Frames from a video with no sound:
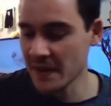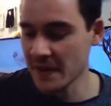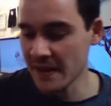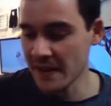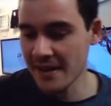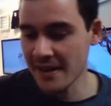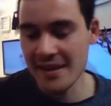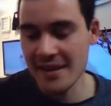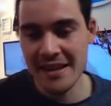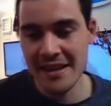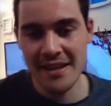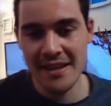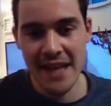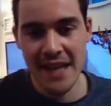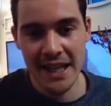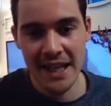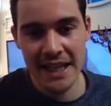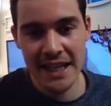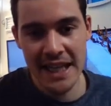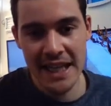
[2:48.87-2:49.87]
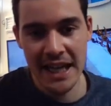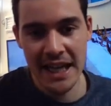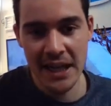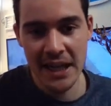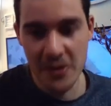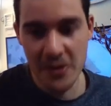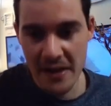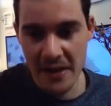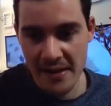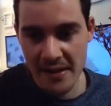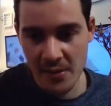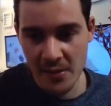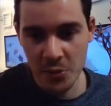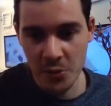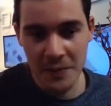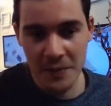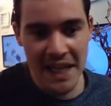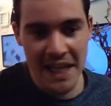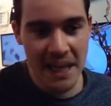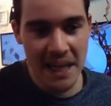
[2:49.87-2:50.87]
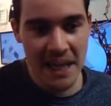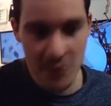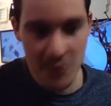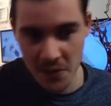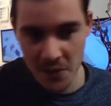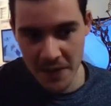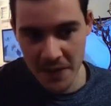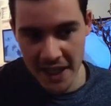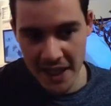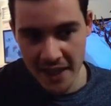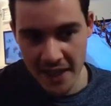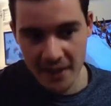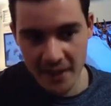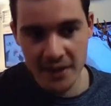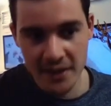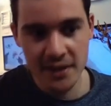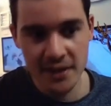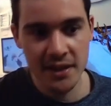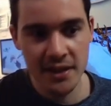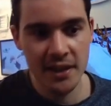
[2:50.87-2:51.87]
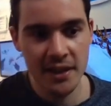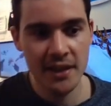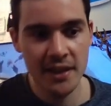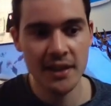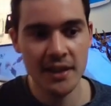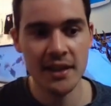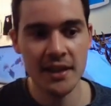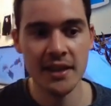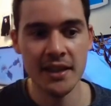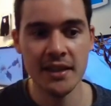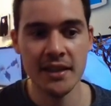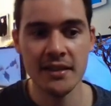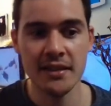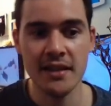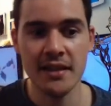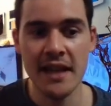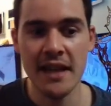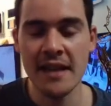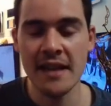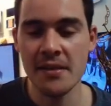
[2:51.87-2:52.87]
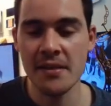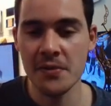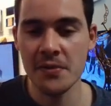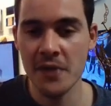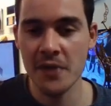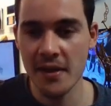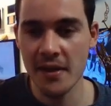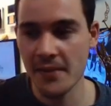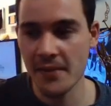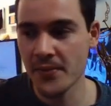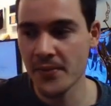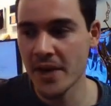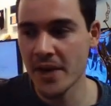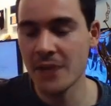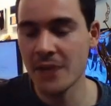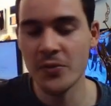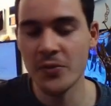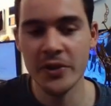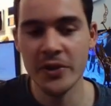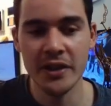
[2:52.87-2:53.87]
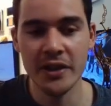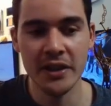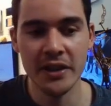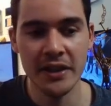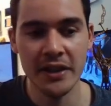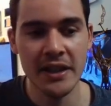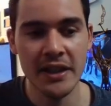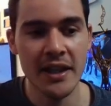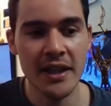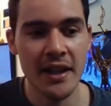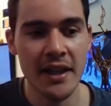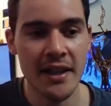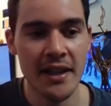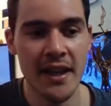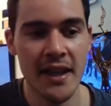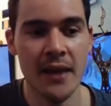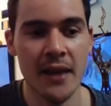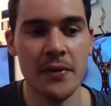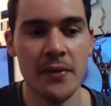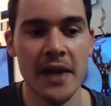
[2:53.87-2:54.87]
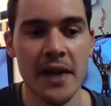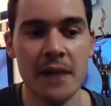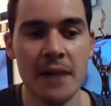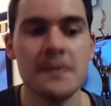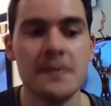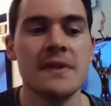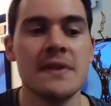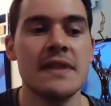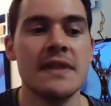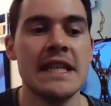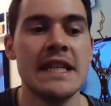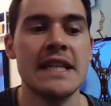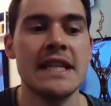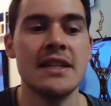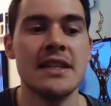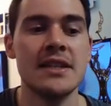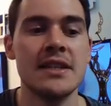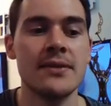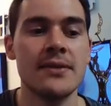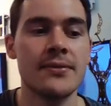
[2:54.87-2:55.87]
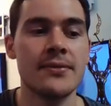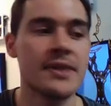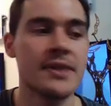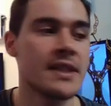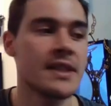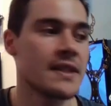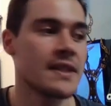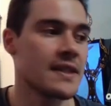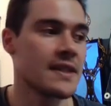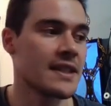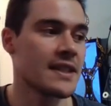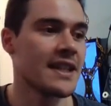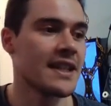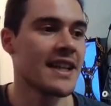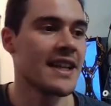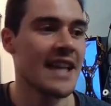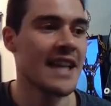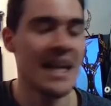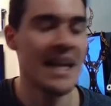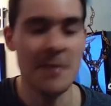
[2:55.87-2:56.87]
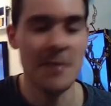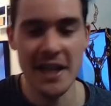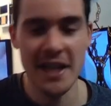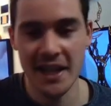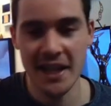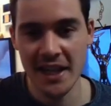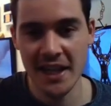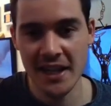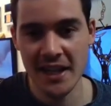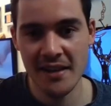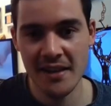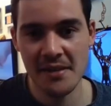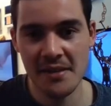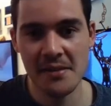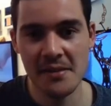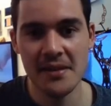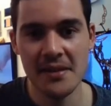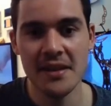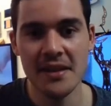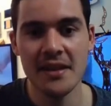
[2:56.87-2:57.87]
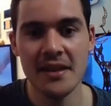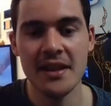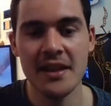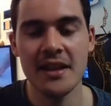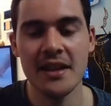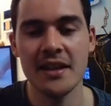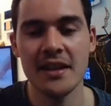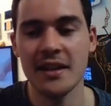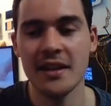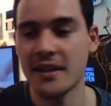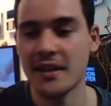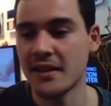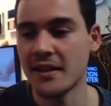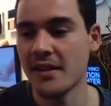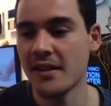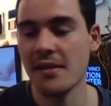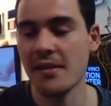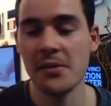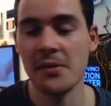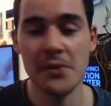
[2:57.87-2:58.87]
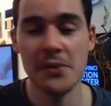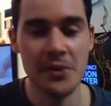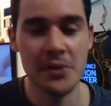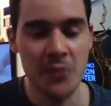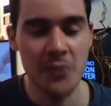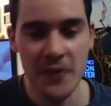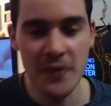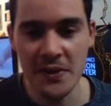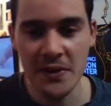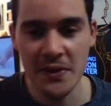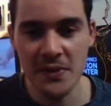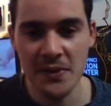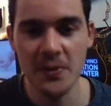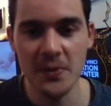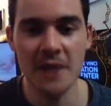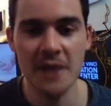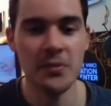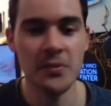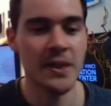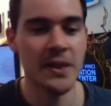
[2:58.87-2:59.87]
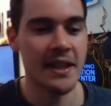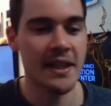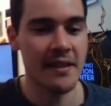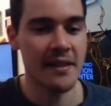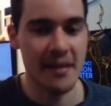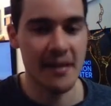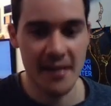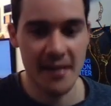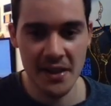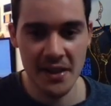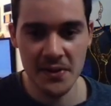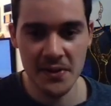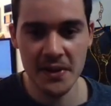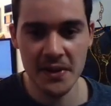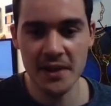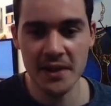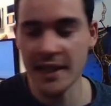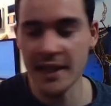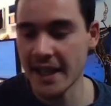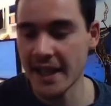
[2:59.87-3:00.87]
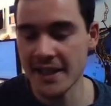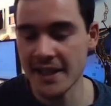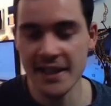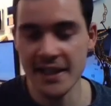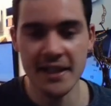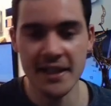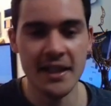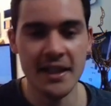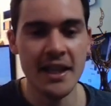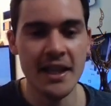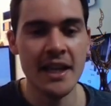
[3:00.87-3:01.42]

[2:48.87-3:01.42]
This is exactly how Crazy Swarm came to be. As a ROS framework, they wrapped the different APIs, so moving to waypoints, etc., landing